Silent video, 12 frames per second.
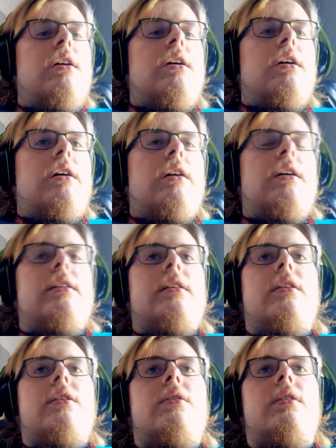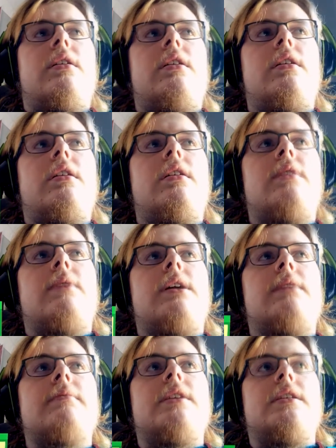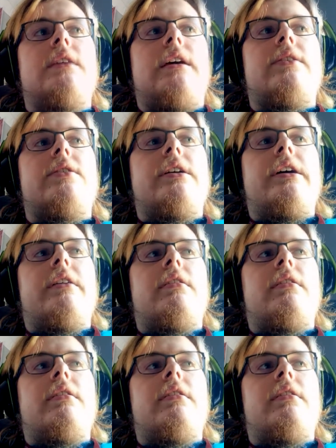Hello and welcome to Saturday.